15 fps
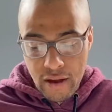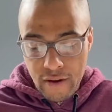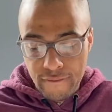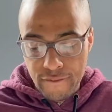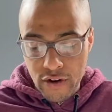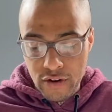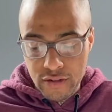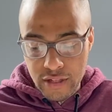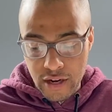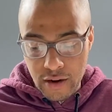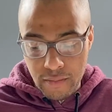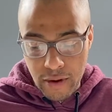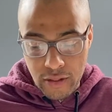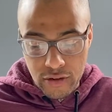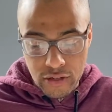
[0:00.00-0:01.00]
Fern, said her
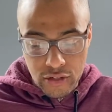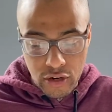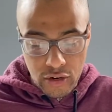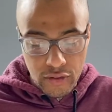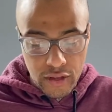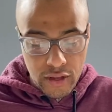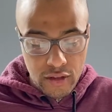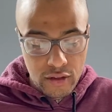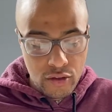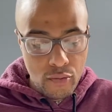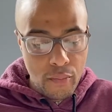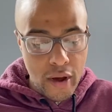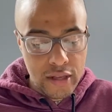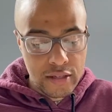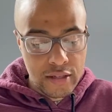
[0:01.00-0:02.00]
mother sternly, you
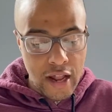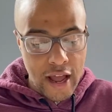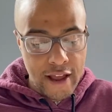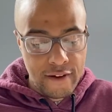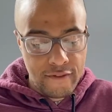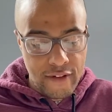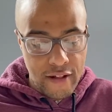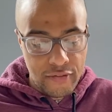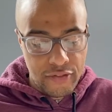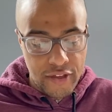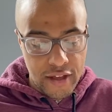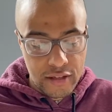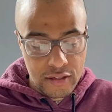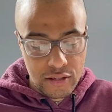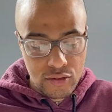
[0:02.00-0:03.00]
must not invent
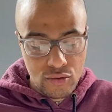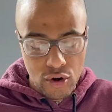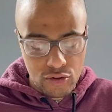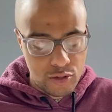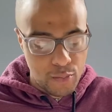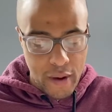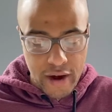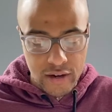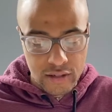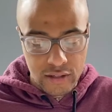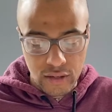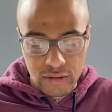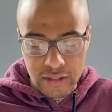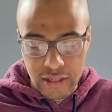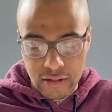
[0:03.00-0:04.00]
things. You know spiders
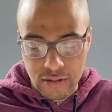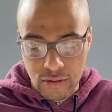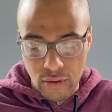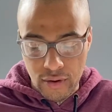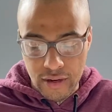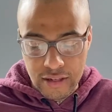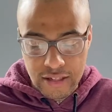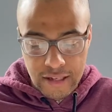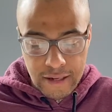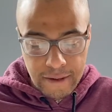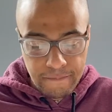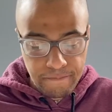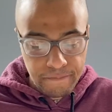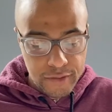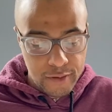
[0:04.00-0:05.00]
don't tell stories.
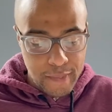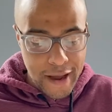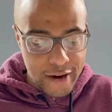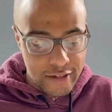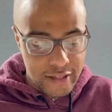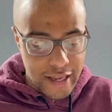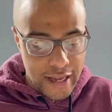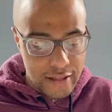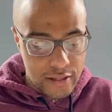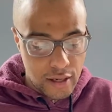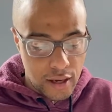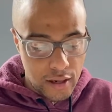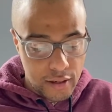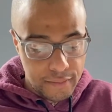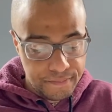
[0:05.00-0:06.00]
Spiders can't
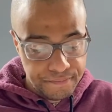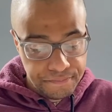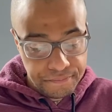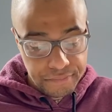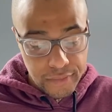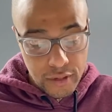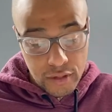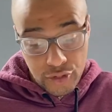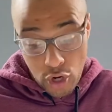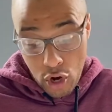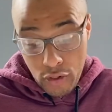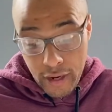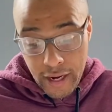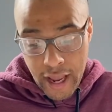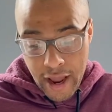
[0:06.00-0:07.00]
talk.
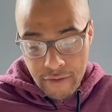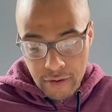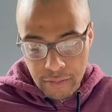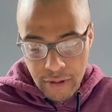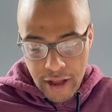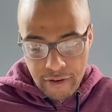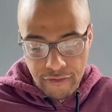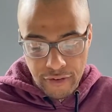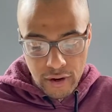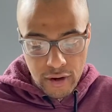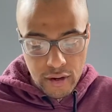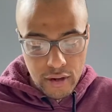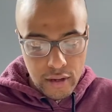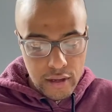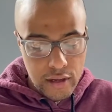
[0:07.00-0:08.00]
Charlotte can, replied
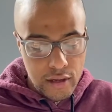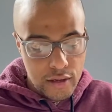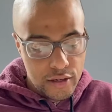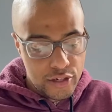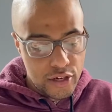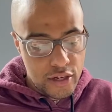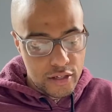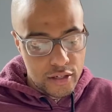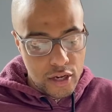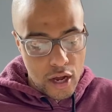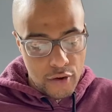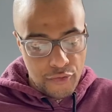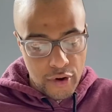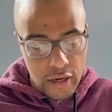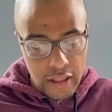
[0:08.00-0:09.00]
Fern. She doesn't
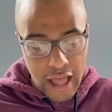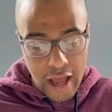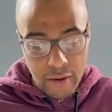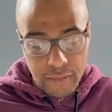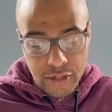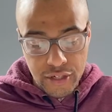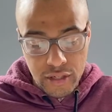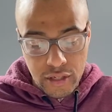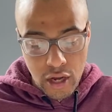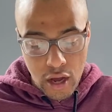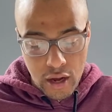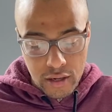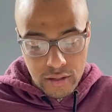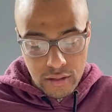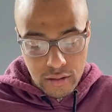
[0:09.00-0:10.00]
talk very loud, but she
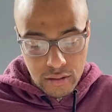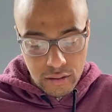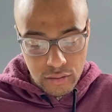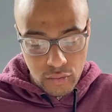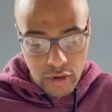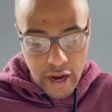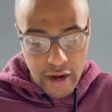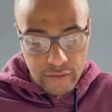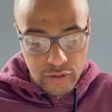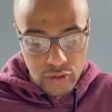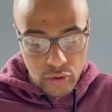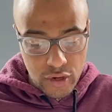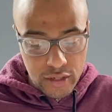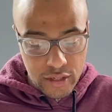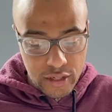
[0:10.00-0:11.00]
talks. What kind of
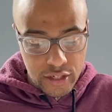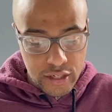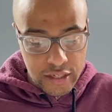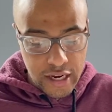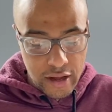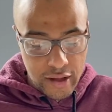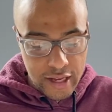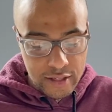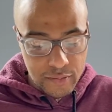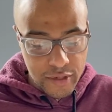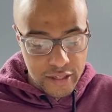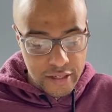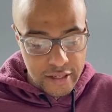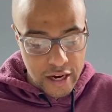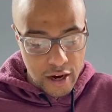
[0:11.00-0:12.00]
stories does she tell? asked
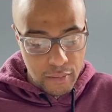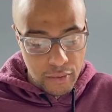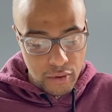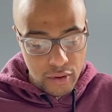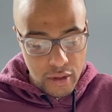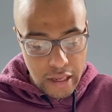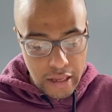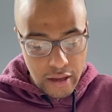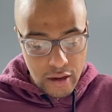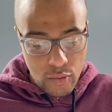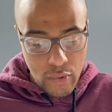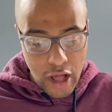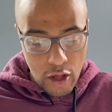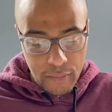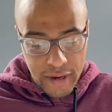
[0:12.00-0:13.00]
Mrs. Arable.
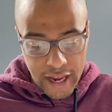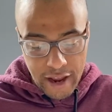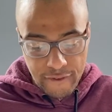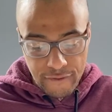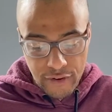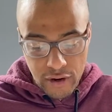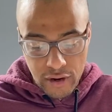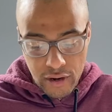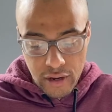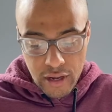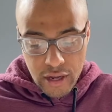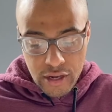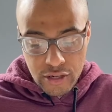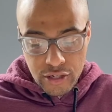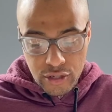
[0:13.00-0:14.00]
Well, began Fern,
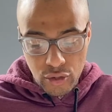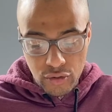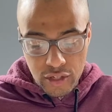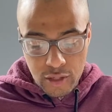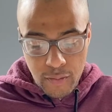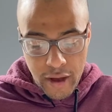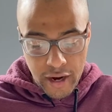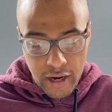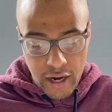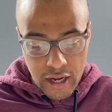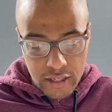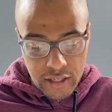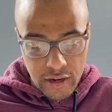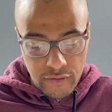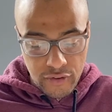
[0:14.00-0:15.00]
she told us about a
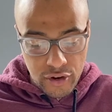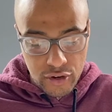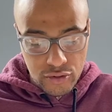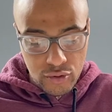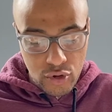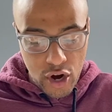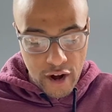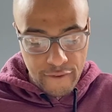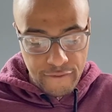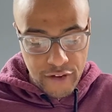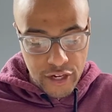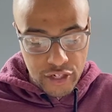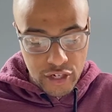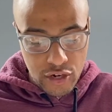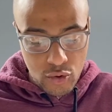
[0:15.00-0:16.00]
cousin of hers who caught a
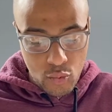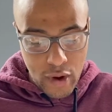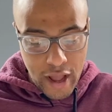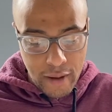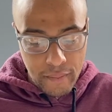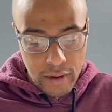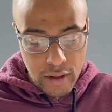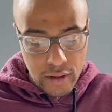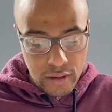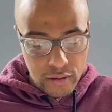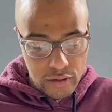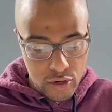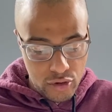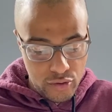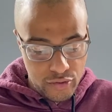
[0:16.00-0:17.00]
fish in her web.
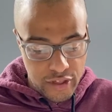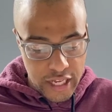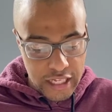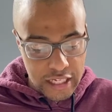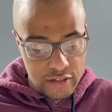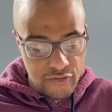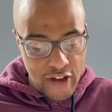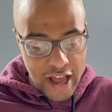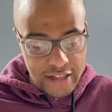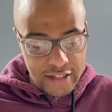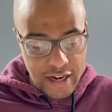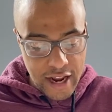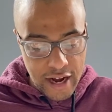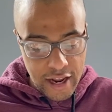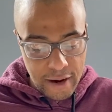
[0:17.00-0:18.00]
Don't you think that's
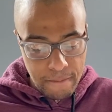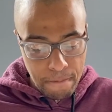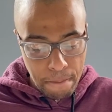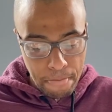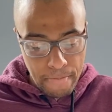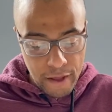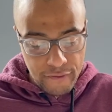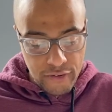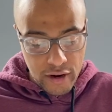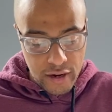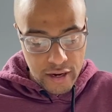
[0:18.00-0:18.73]
fascinating? Fern,